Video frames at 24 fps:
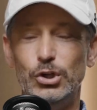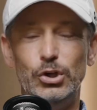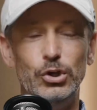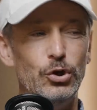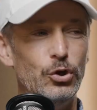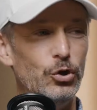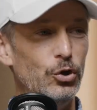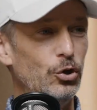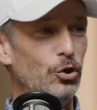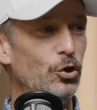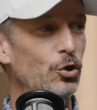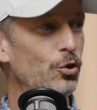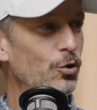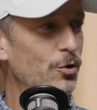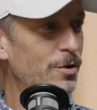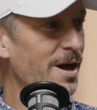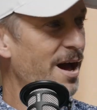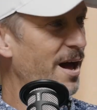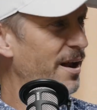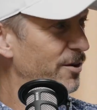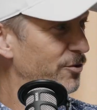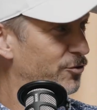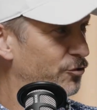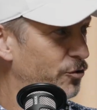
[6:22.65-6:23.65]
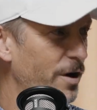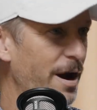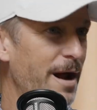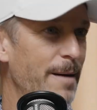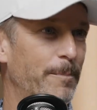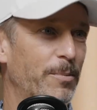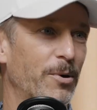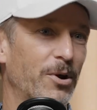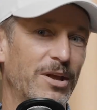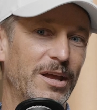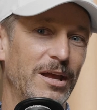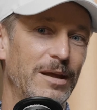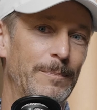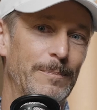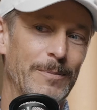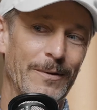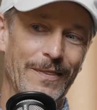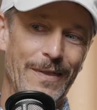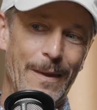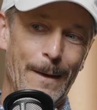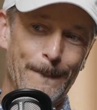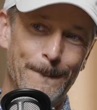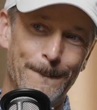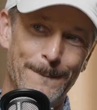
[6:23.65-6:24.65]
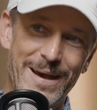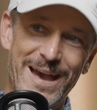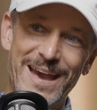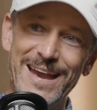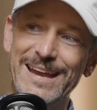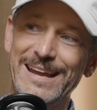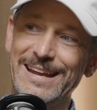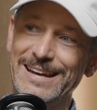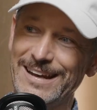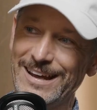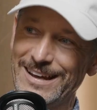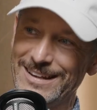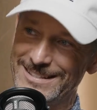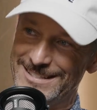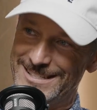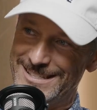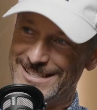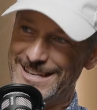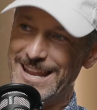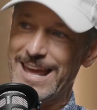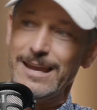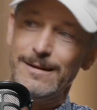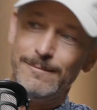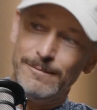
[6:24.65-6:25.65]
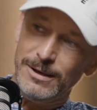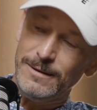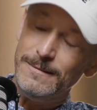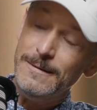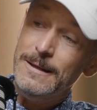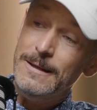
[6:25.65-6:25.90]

You got a Trapper Keeper that made a statement.